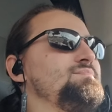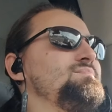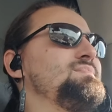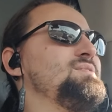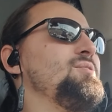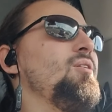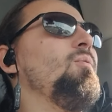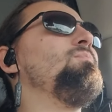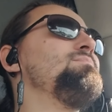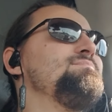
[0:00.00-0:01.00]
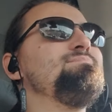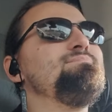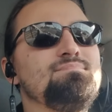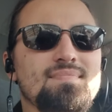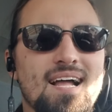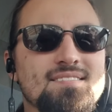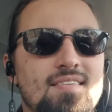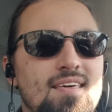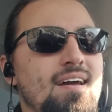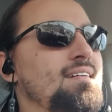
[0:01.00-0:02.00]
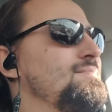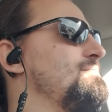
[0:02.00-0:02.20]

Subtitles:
So that's a thing.